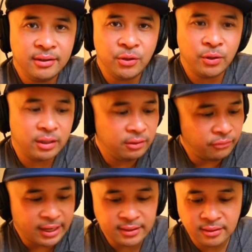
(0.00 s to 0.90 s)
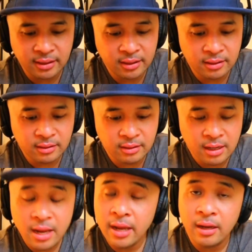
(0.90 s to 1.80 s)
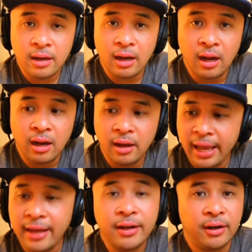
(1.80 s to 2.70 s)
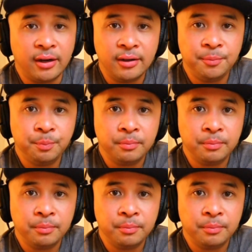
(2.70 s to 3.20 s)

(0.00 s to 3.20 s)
You can invest in editor.